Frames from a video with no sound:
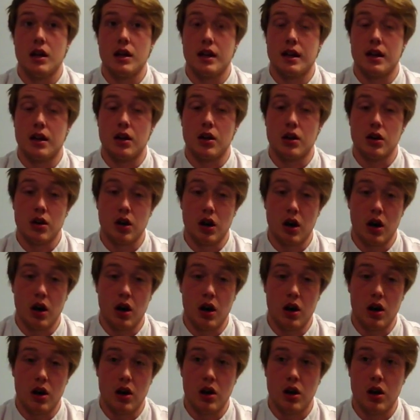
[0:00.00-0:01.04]
didn't
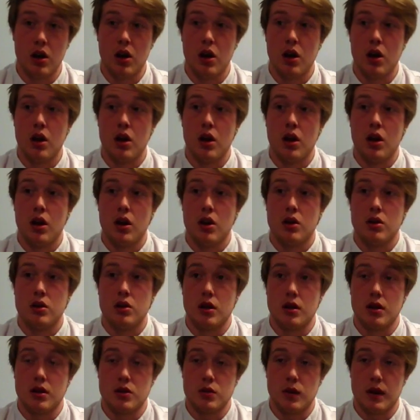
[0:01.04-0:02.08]
go to
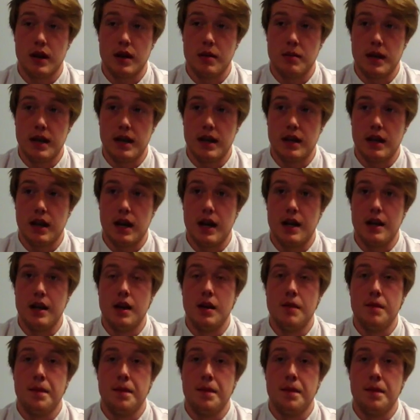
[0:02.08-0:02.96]
the 20-metre line,